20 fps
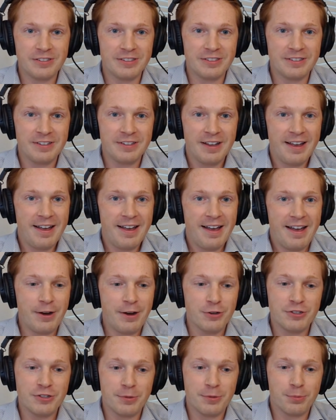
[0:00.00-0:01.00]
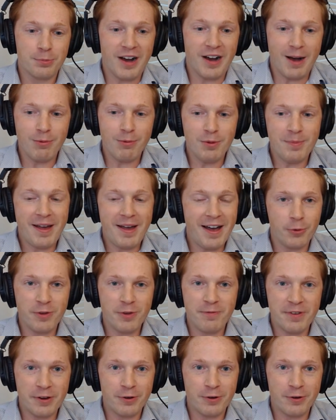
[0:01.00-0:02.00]
And here's a problem, how do
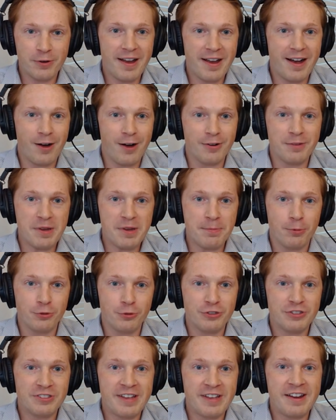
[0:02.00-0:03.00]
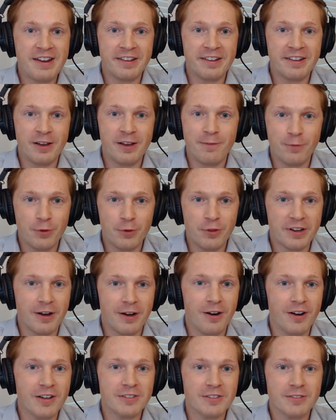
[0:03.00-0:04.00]
we figure out? And people just standing up for the
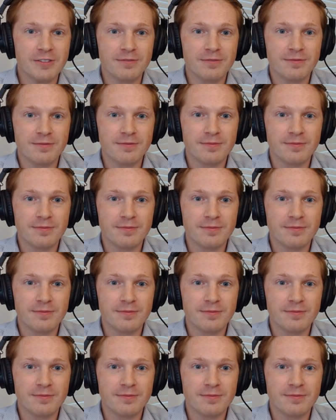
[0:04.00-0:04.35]
cause.